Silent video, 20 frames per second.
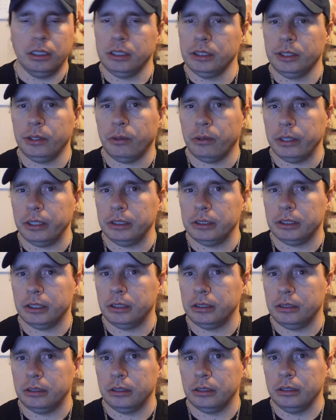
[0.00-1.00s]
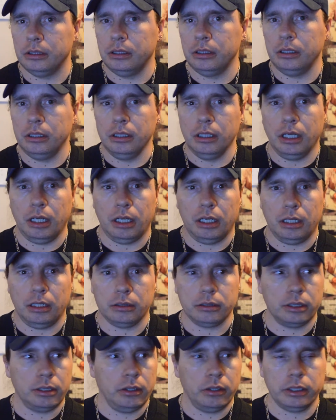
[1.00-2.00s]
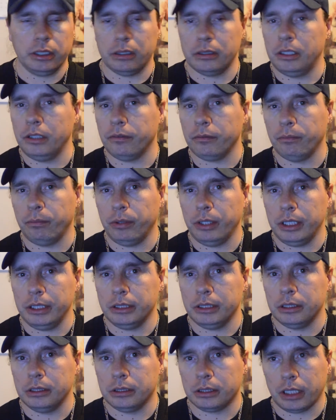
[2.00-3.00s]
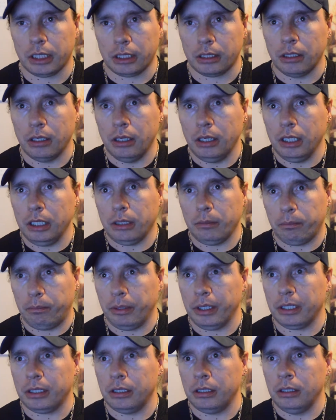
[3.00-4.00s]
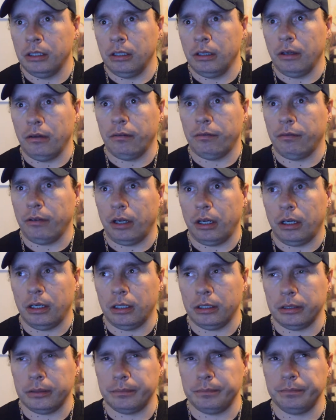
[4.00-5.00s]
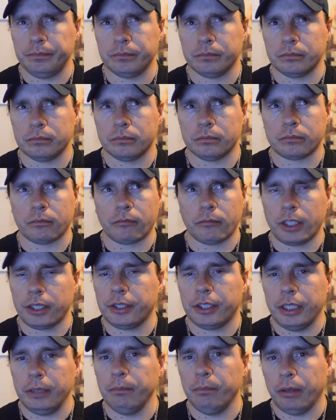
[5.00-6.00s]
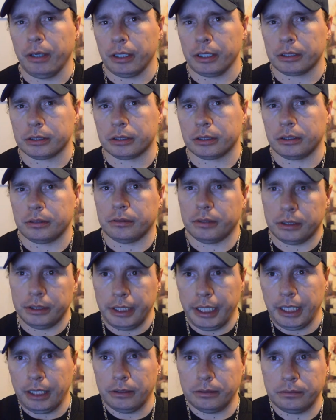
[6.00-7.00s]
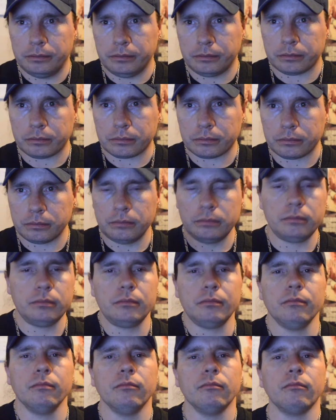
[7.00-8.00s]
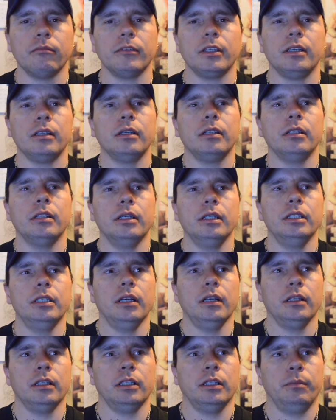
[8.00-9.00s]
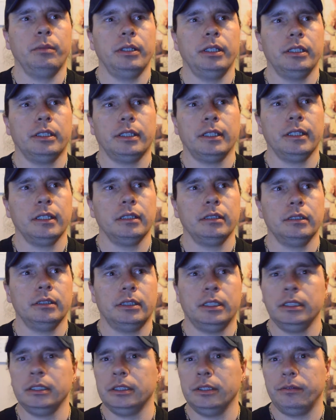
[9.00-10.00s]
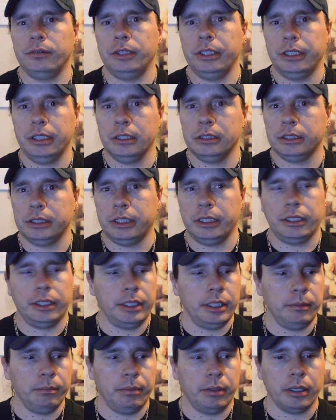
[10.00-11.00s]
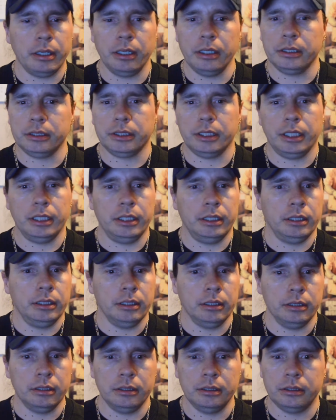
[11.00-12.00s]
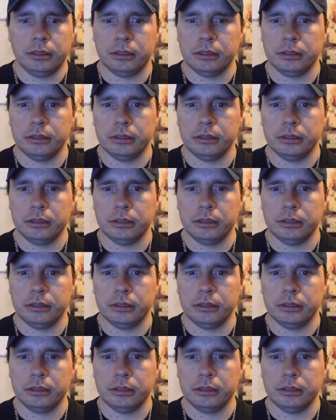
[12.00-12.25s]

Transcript: toys and going to different places, like big theme parks now. A little bit of things of theme parks and